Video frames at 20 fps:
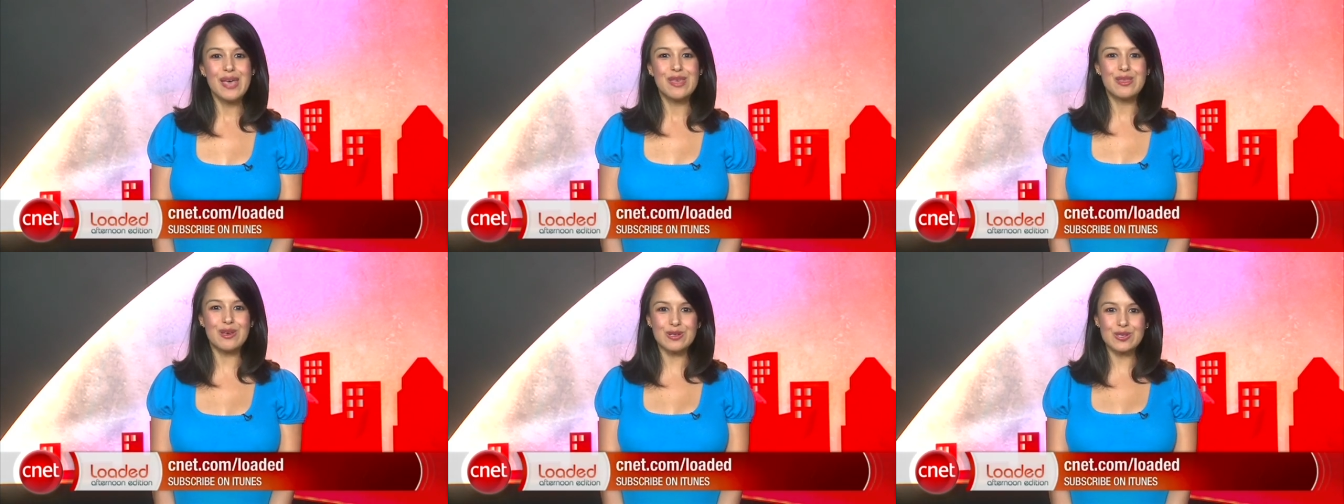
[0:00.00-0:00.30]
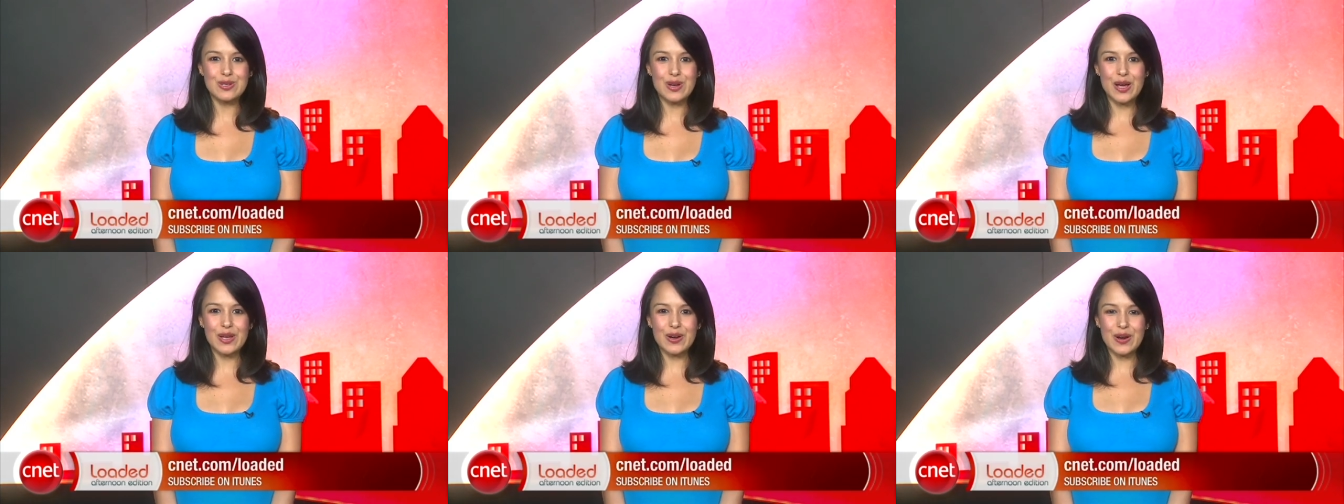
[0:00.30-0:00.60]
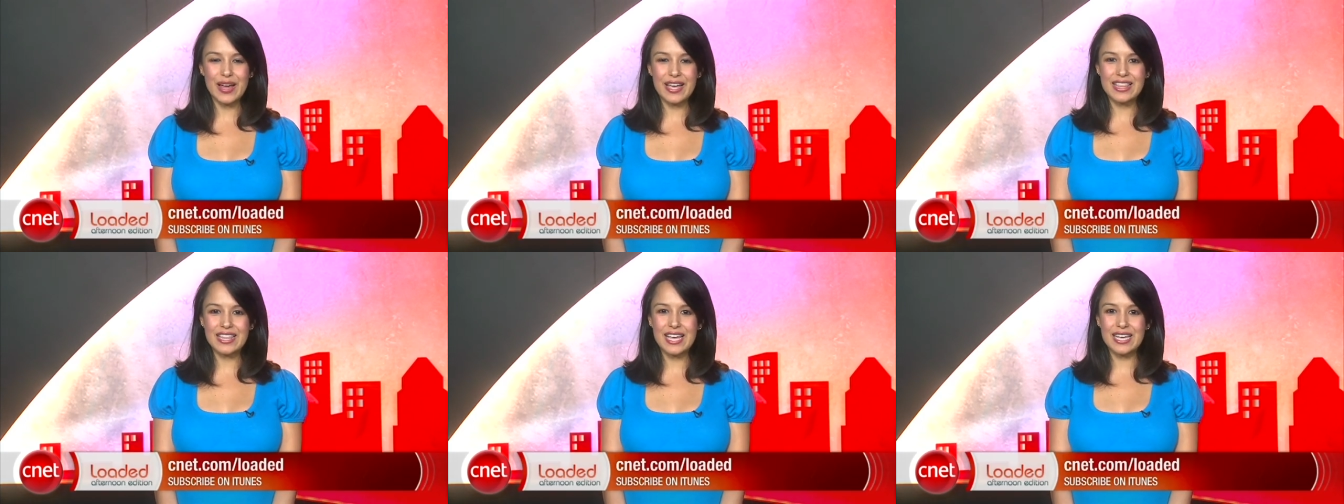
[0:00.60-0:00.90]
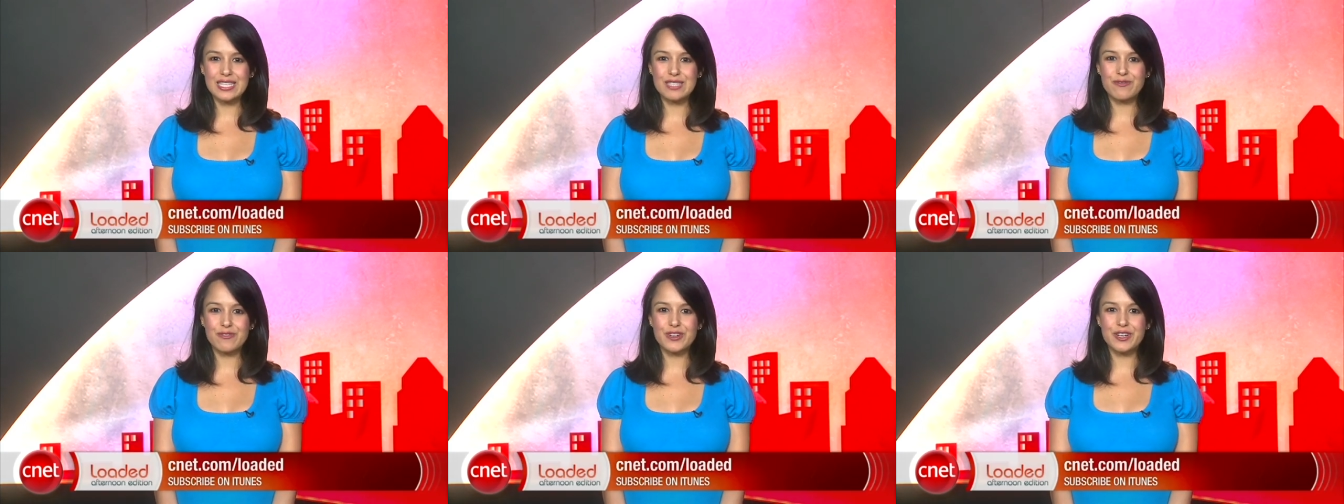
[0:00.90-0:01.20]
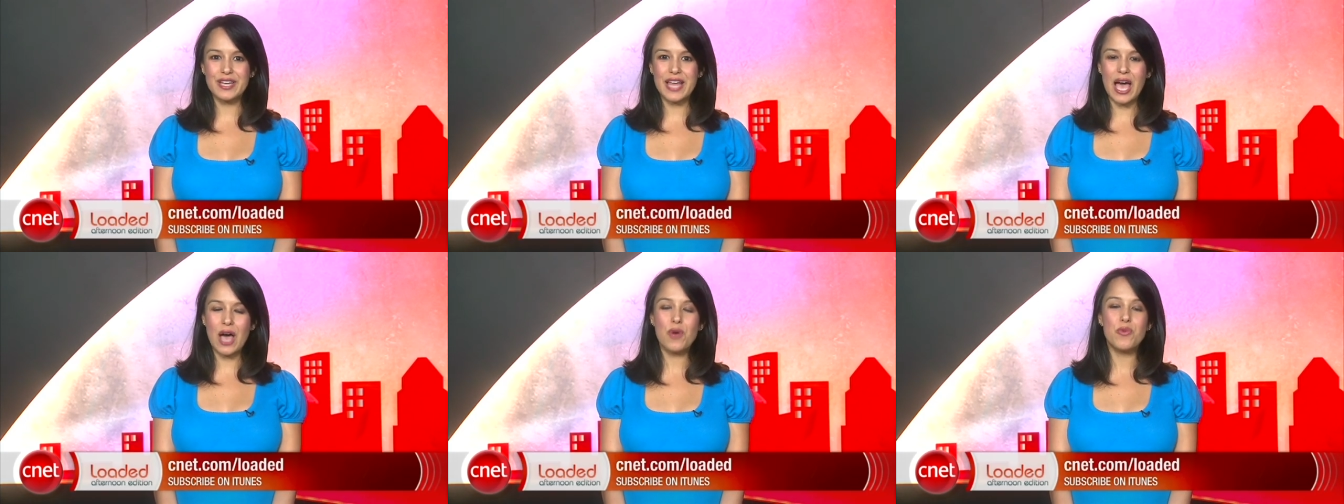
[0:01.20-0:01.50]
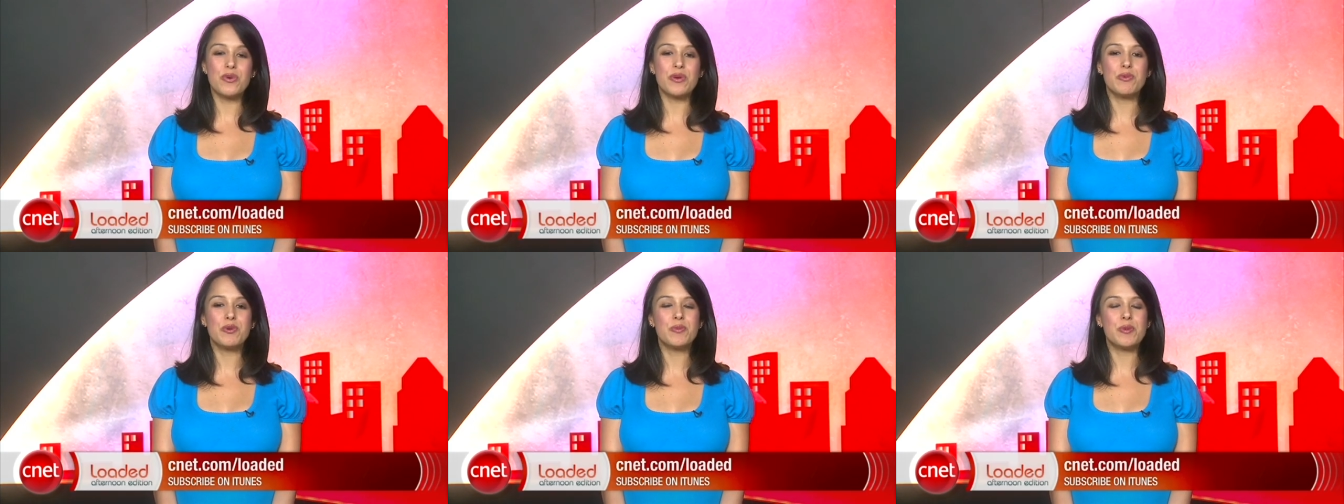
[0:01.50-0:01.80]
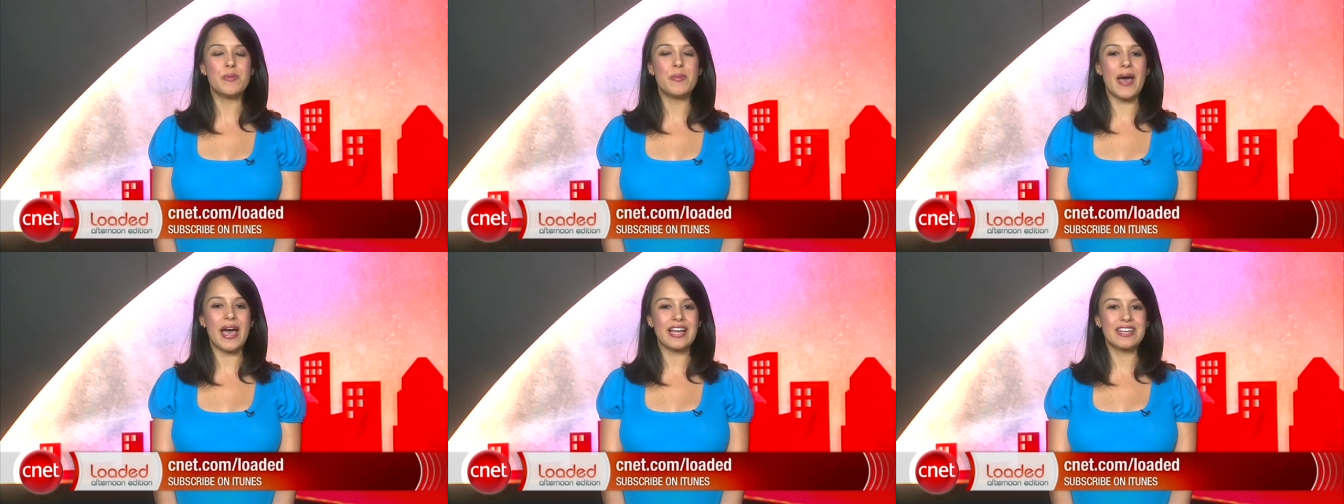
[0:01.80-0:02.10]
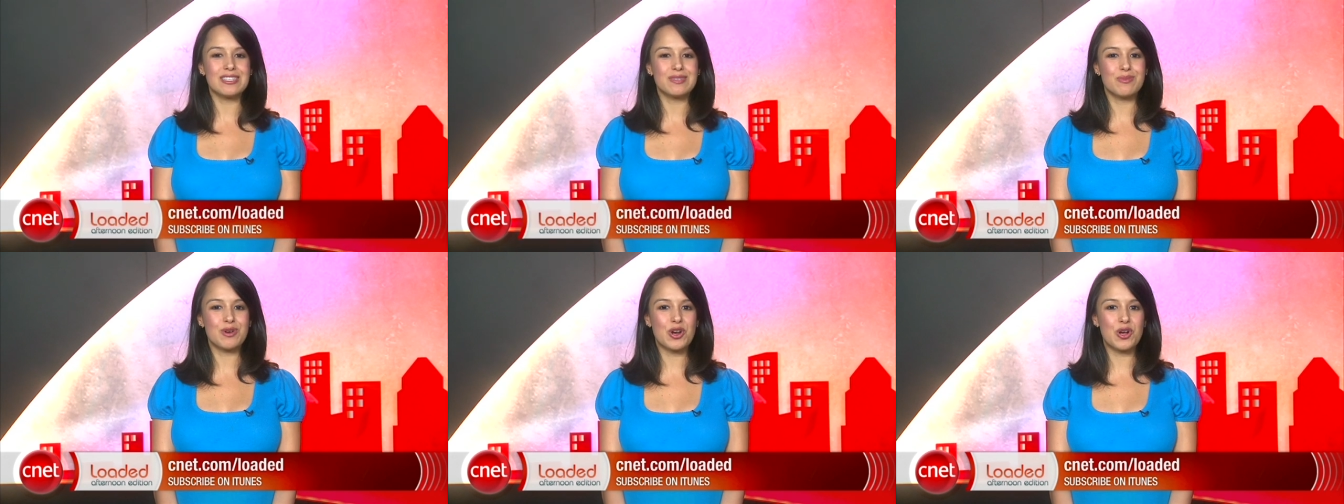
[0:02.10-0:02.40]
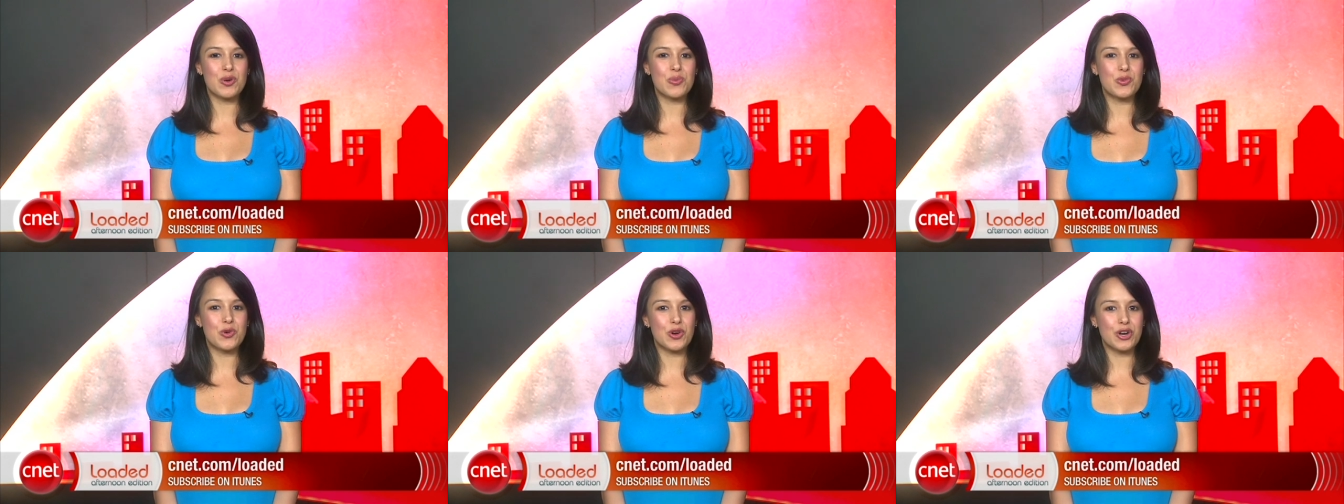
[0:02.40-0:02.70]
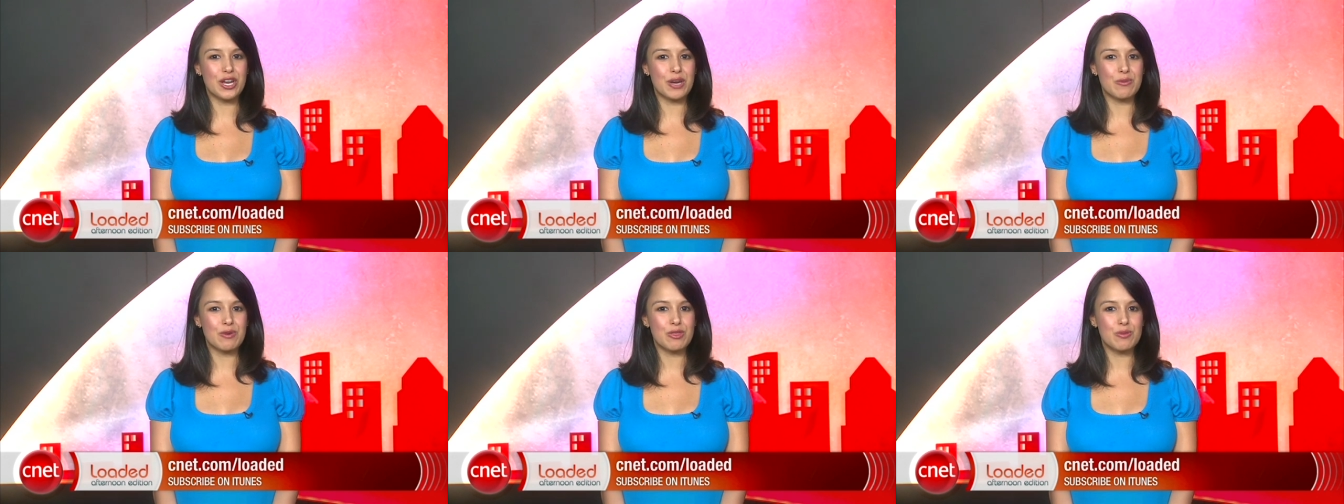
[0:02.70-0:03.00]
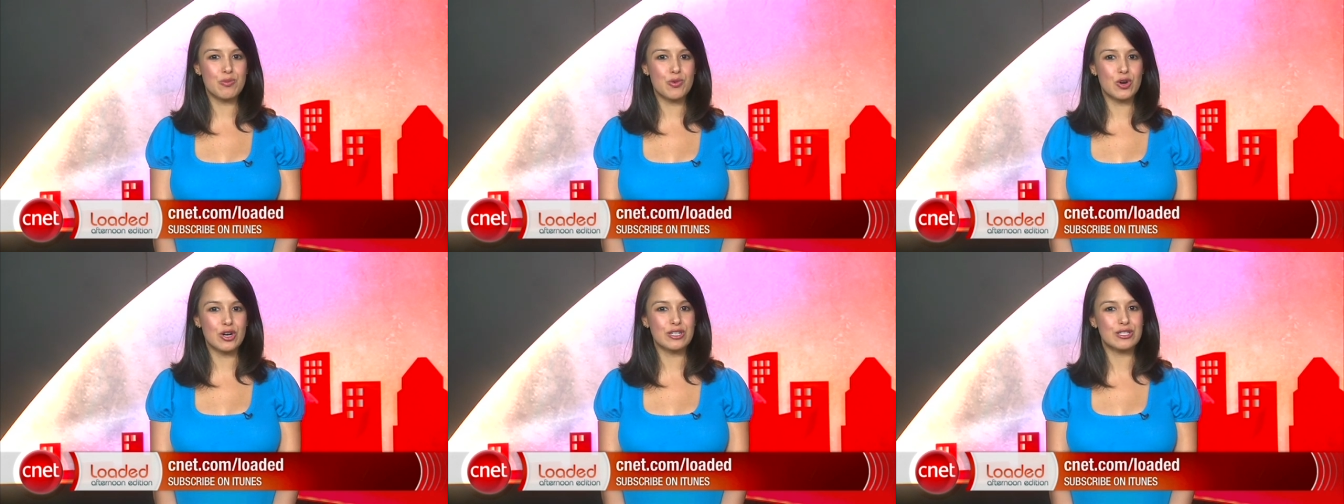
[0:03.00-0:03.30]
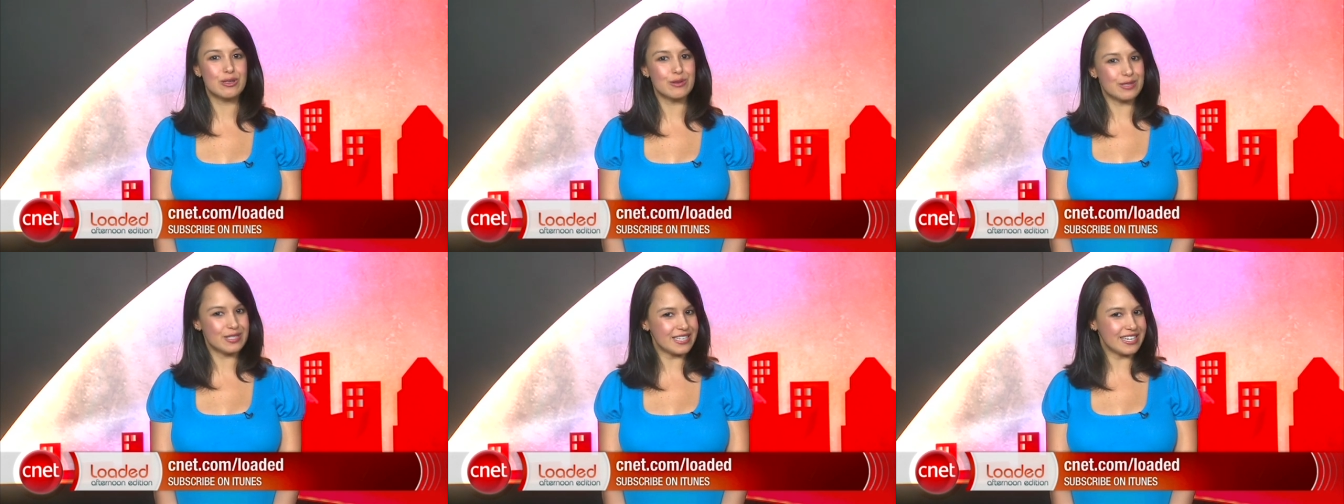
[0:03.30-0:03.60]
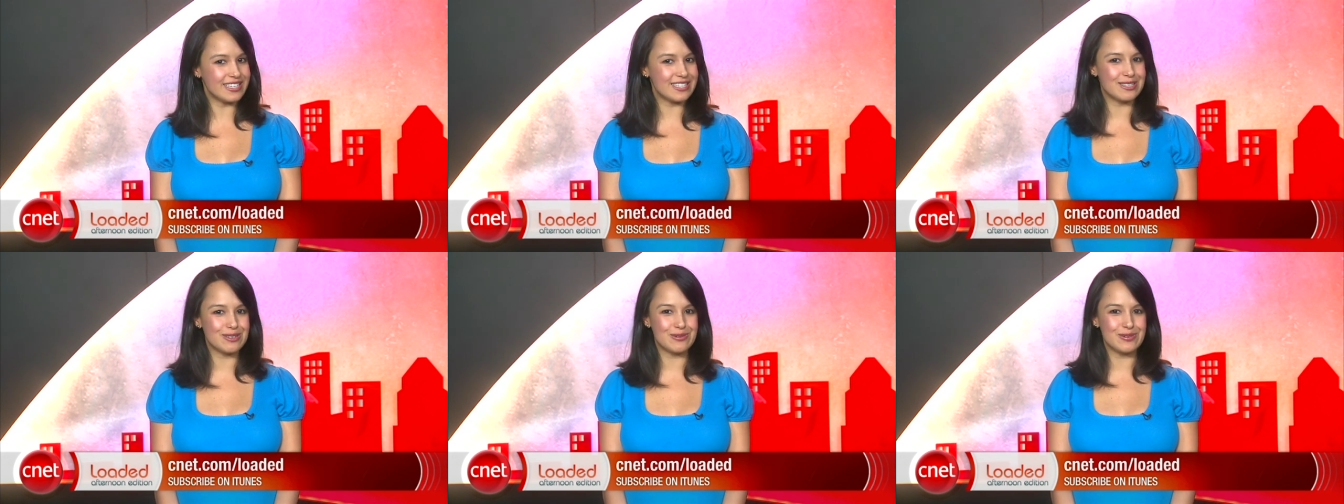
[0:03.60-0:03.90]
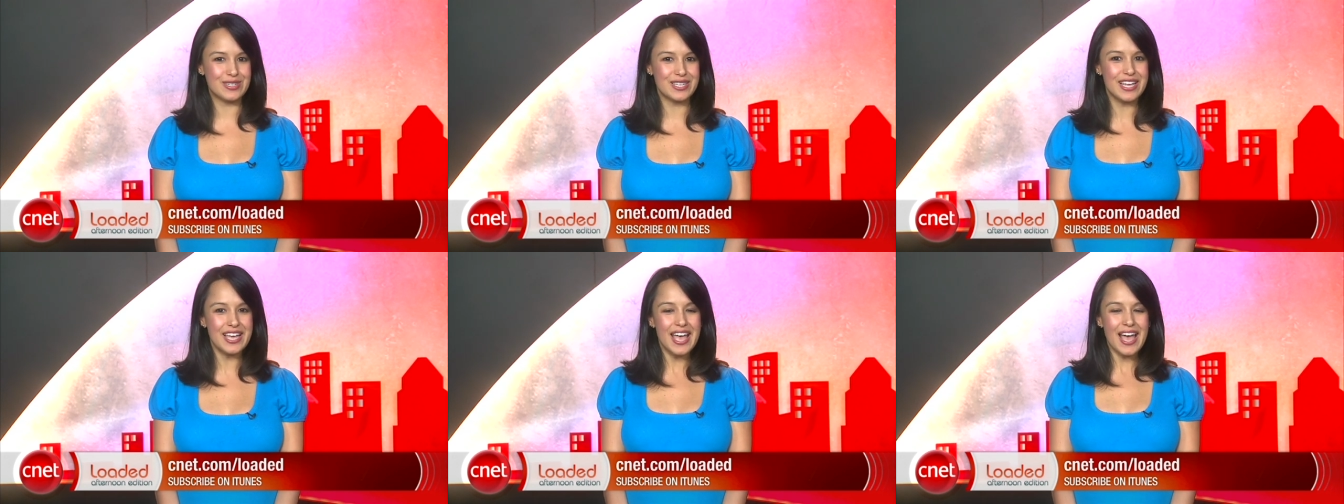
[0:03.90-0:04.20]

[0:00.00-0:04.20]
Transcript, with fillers: Those are all your headlines for now. We will be back tomorrow morning with more, so stay tuned.